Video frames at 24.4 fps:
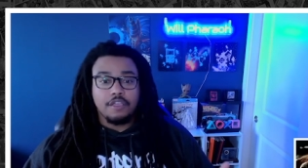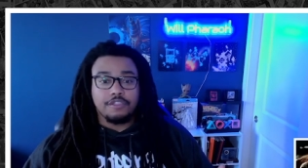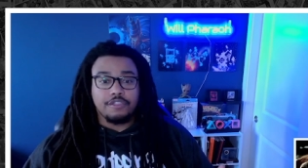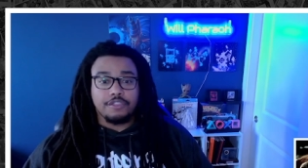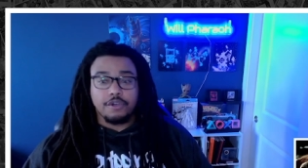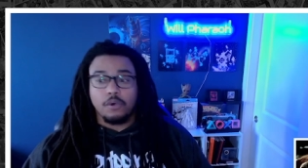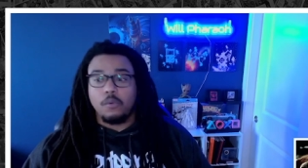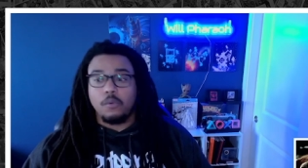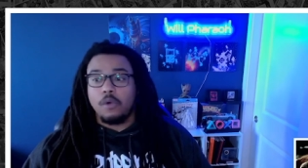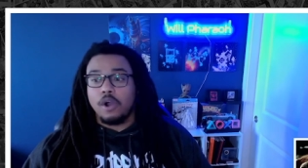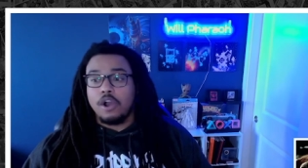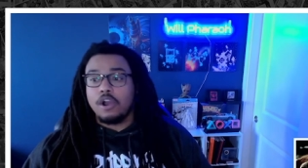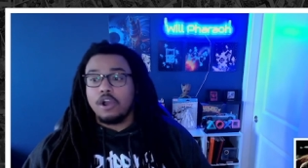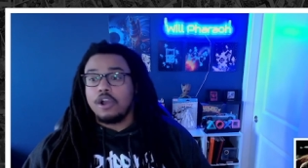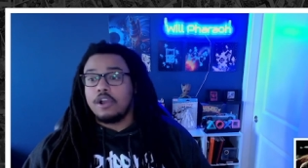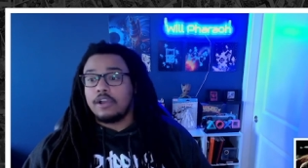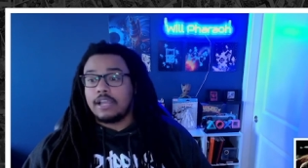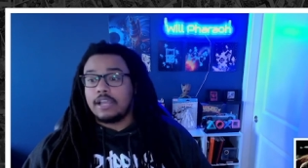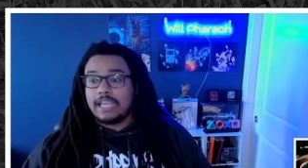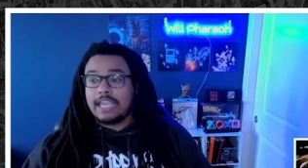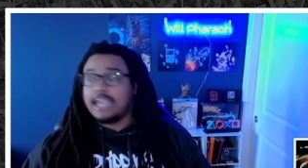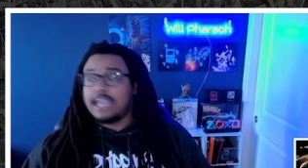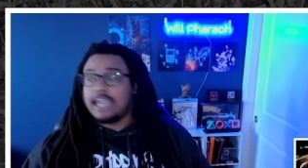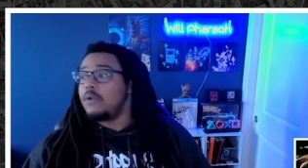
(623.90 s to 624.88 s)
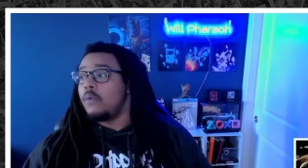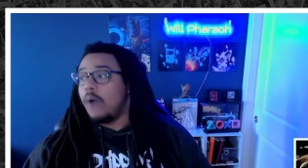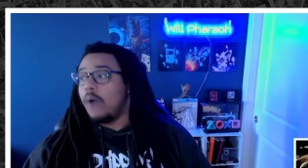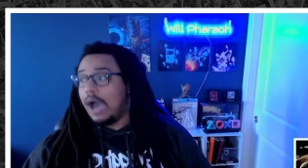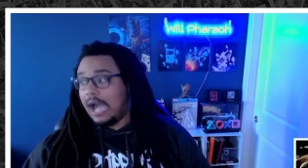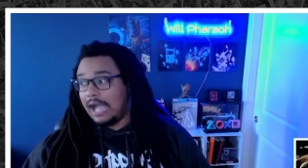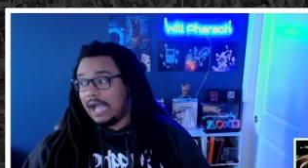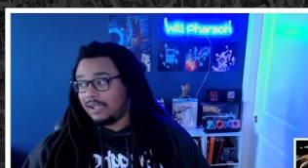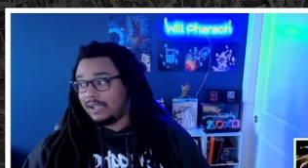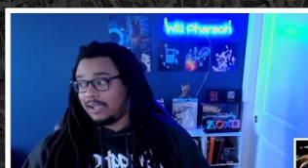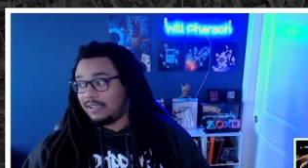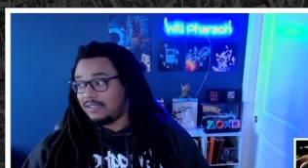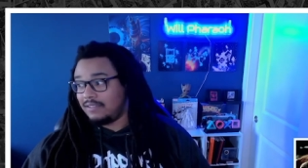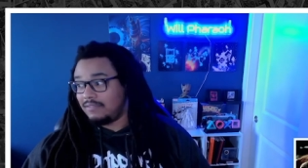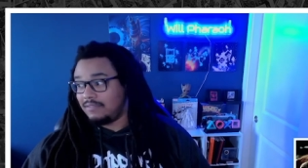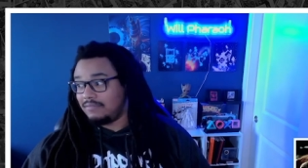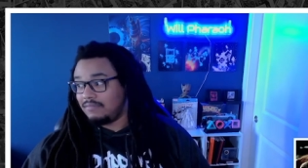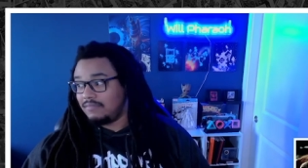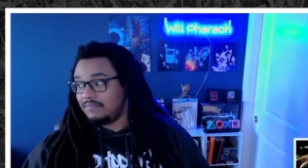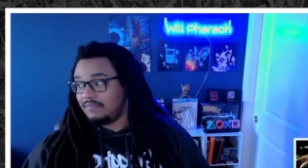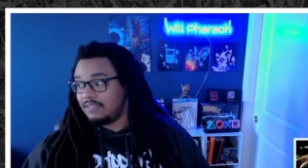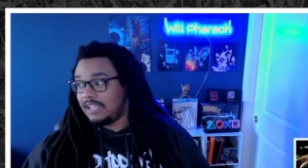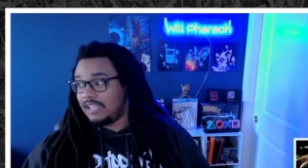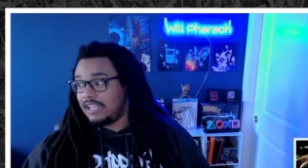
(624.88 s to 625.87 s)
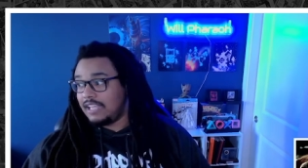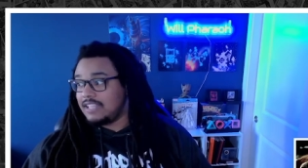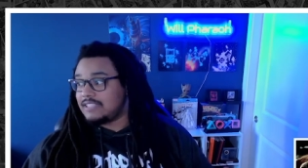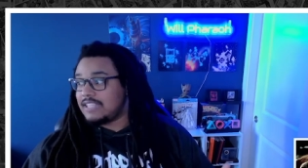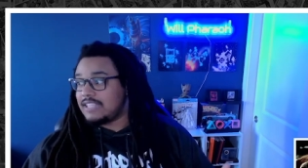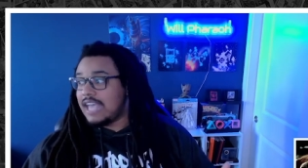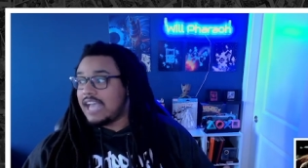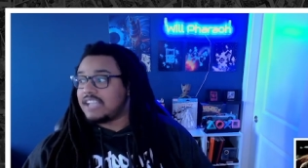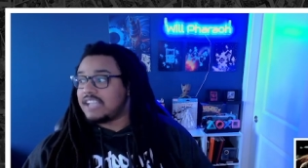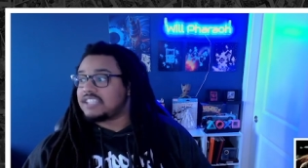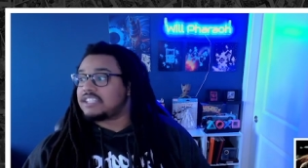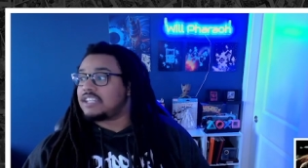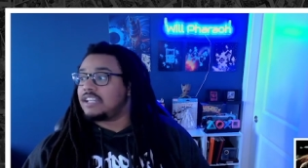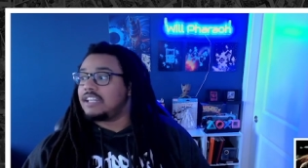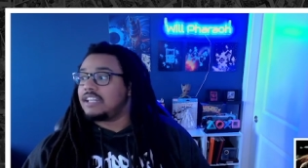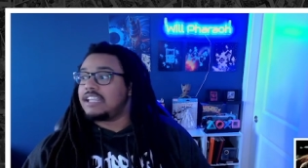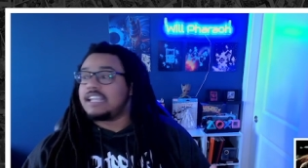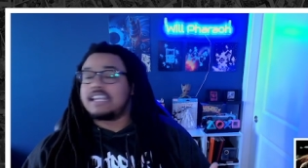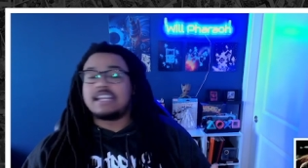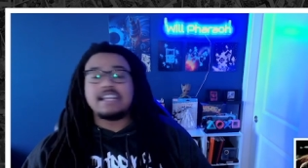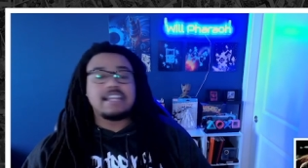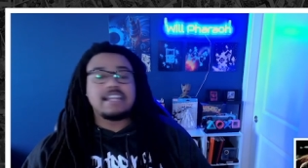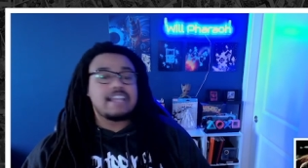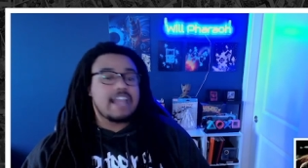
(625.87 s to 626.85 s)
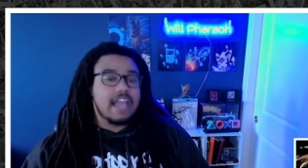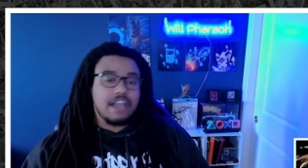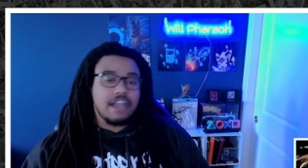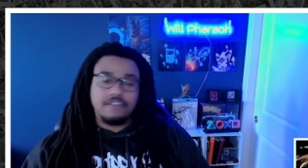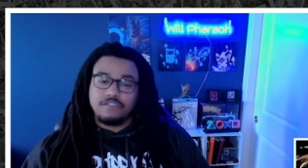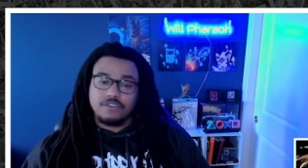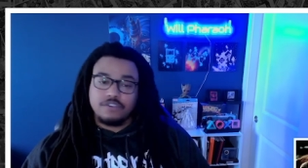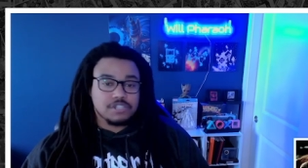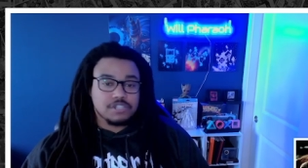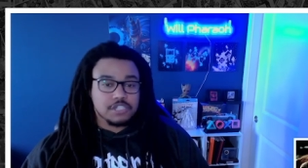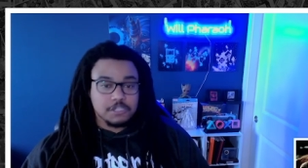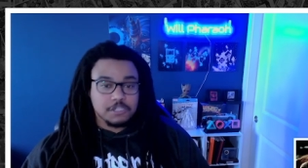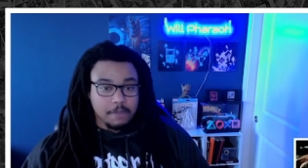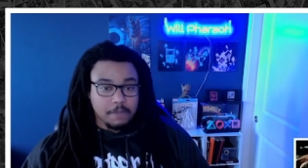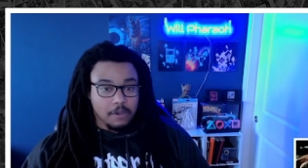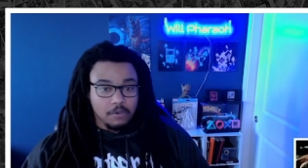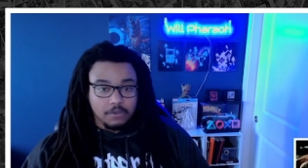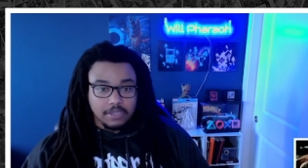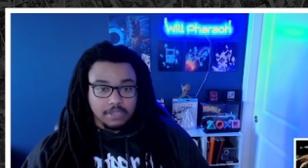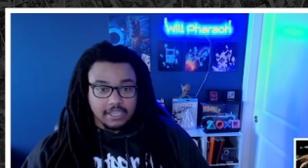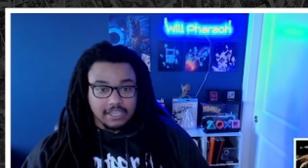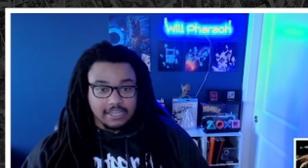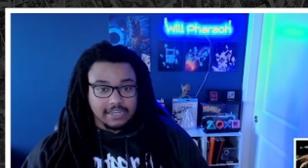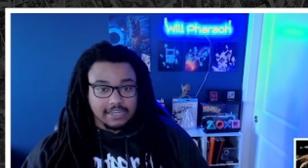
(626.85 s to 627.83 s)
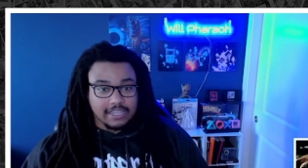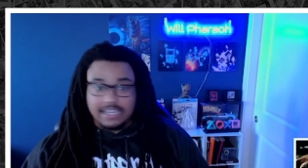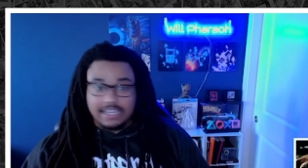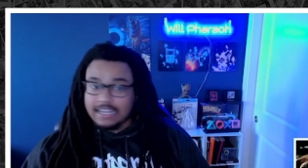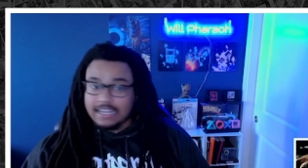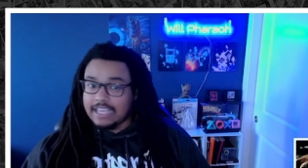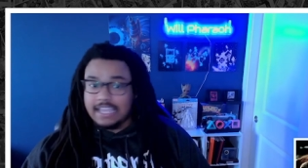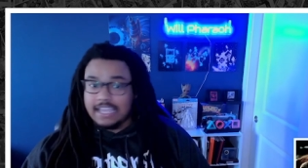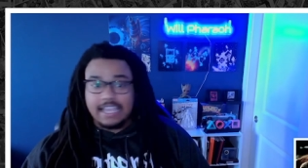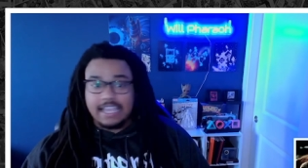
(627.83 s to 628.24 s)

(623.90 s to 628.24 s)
The word Ewok is actually never spoken in